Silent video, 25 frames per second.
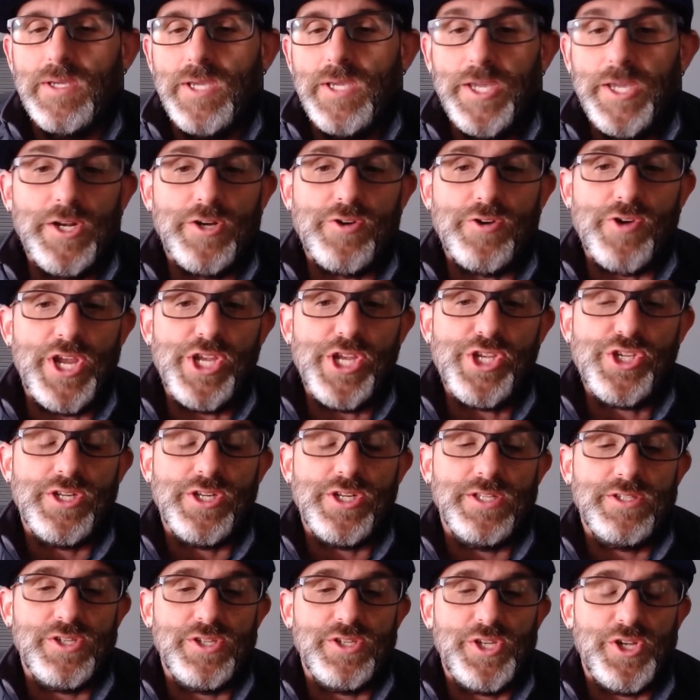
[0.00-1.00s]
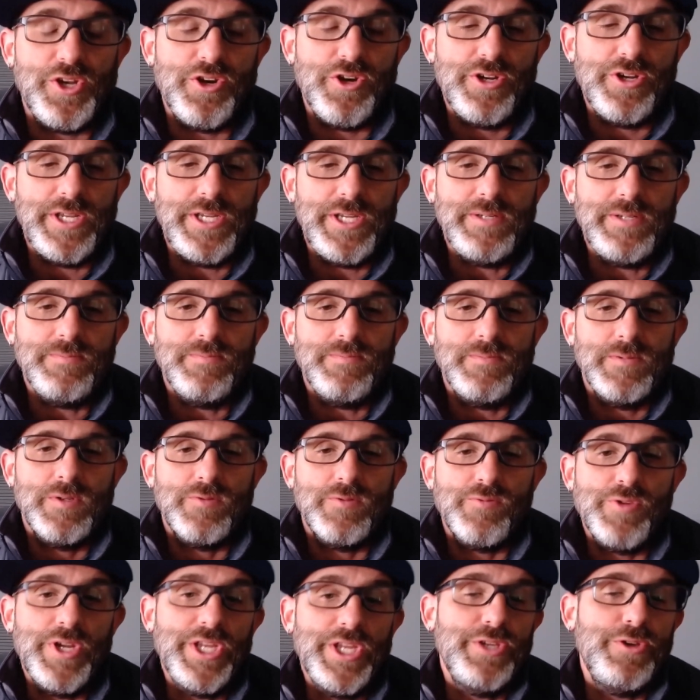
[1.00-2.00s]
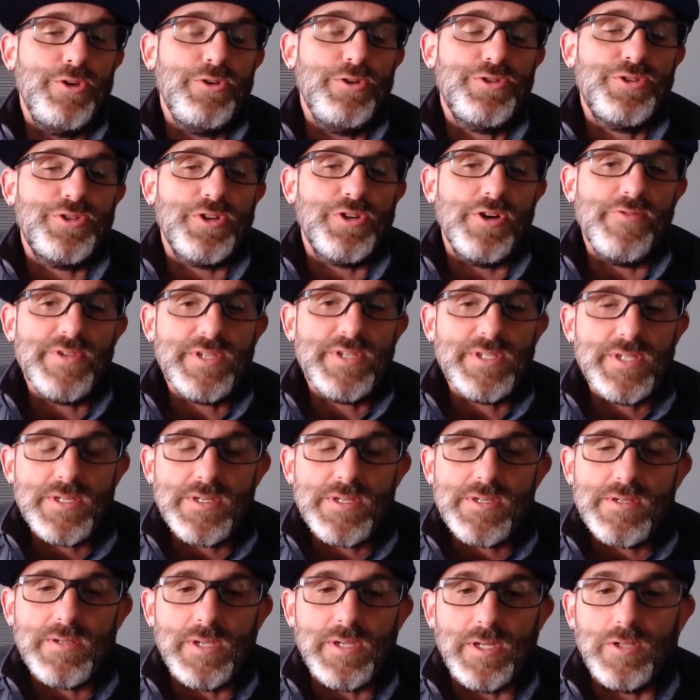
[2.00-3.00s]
integration and security, reuse services,